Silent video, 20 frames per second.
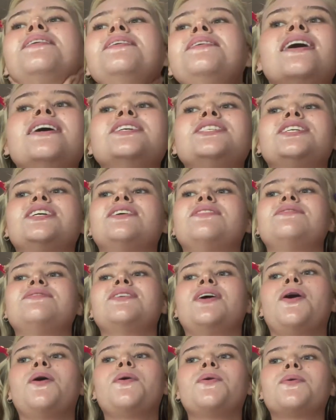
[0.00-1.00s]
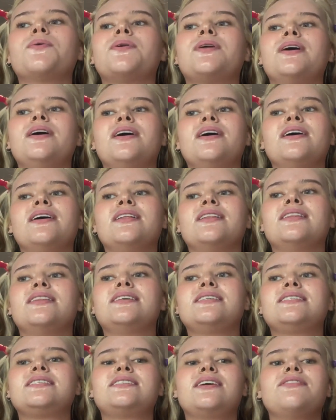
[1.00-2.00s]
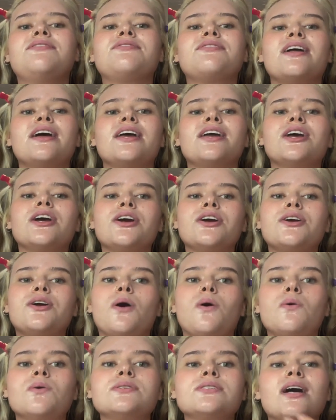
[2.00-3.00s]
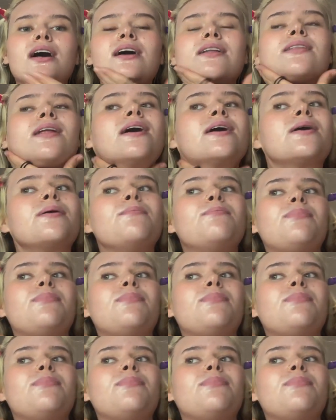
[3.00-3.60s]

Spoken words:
I should have known. This stuff like goes on like